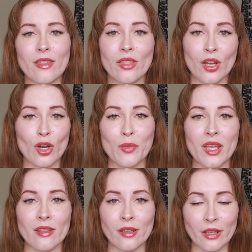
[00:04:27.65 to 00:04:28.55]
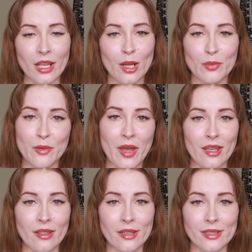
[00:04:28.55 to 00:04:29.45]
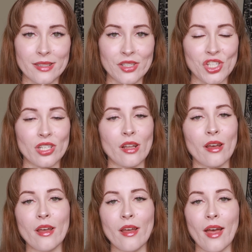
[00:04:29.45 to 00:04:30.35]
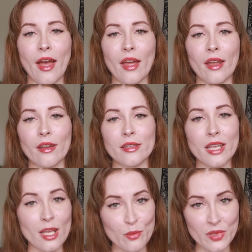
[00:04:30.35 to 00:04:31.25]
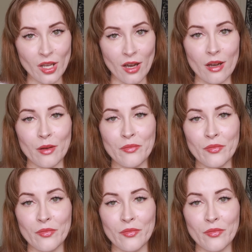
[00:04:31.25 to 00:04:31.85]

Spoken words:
therapy and the lead up to making that decision and EMDR,